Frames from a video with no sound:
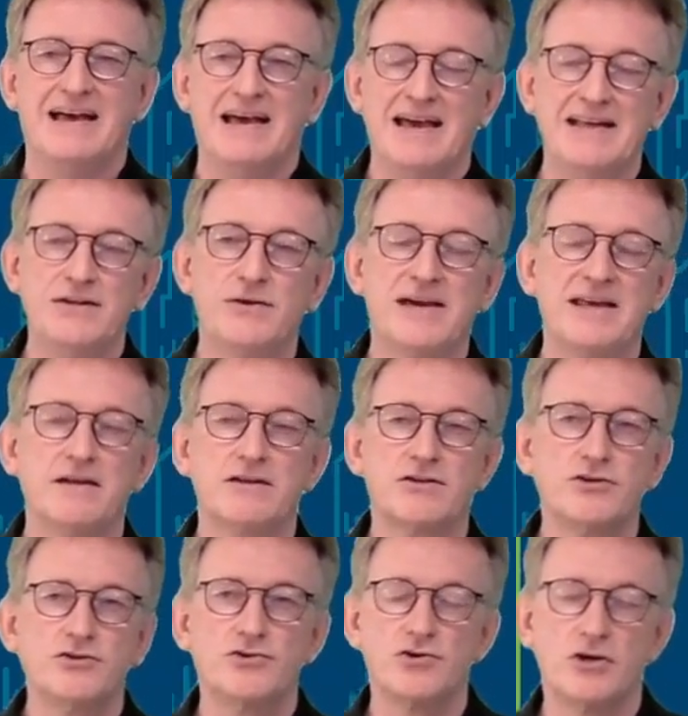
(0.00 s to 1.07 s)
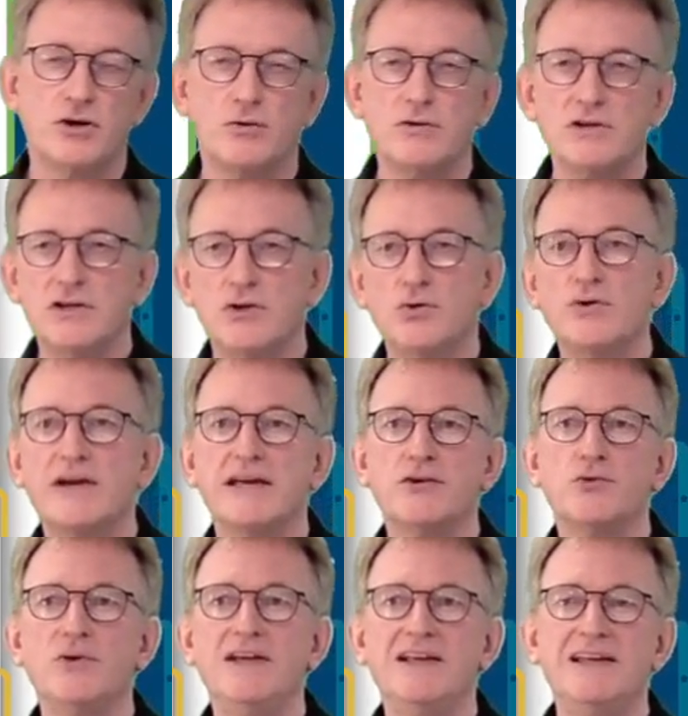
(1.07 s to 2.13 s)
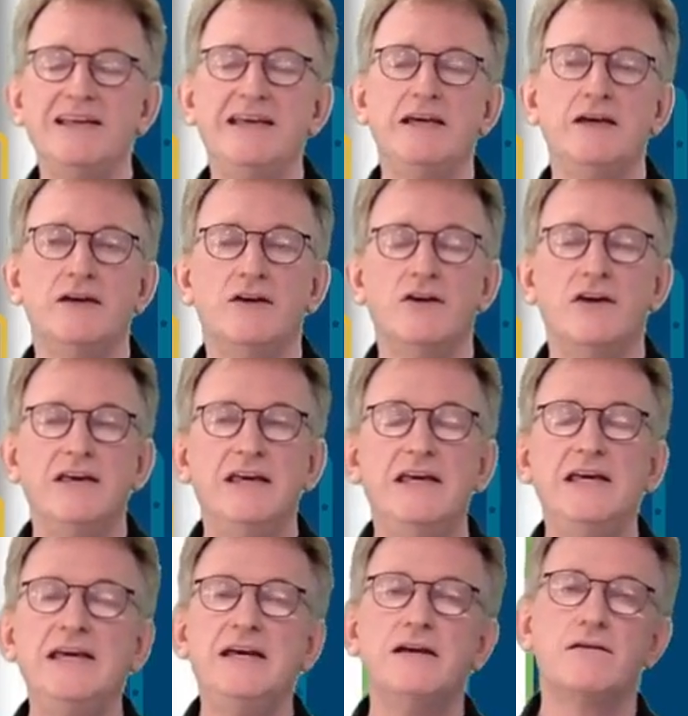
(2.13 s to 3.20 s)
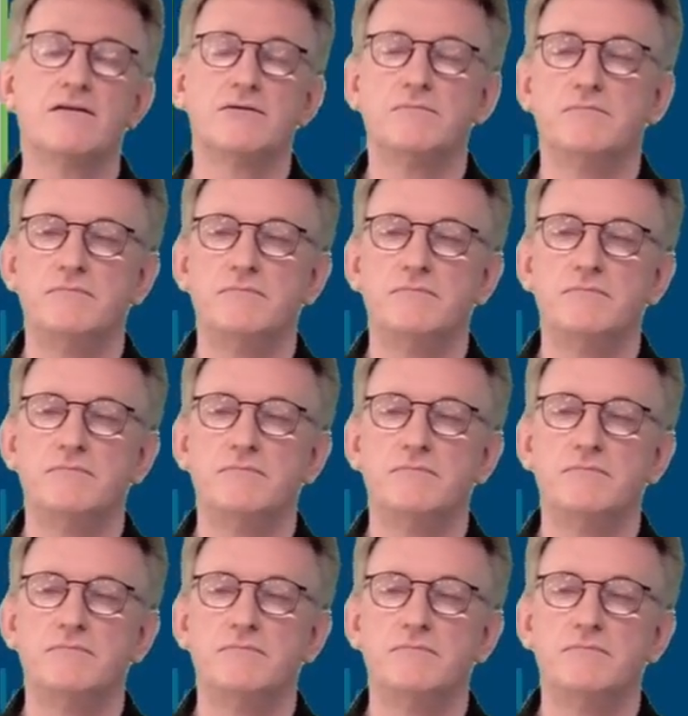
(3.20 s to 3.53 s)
And you cannot control who can really hear